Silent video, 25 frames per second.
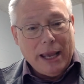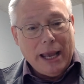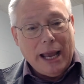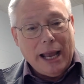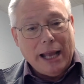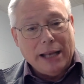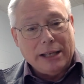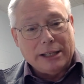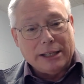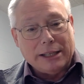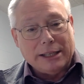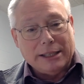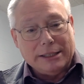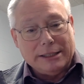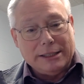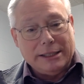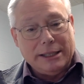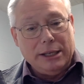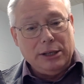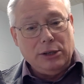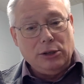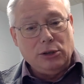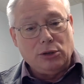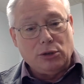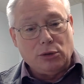and to
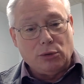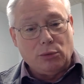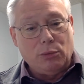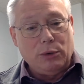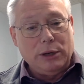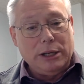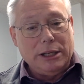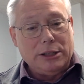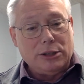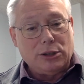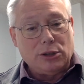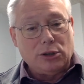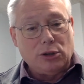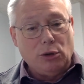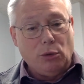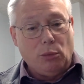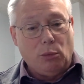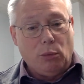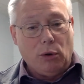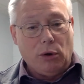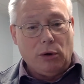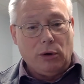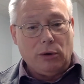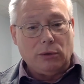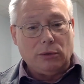continue to reach the
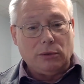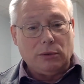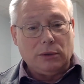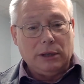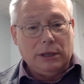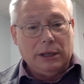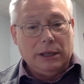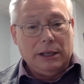world.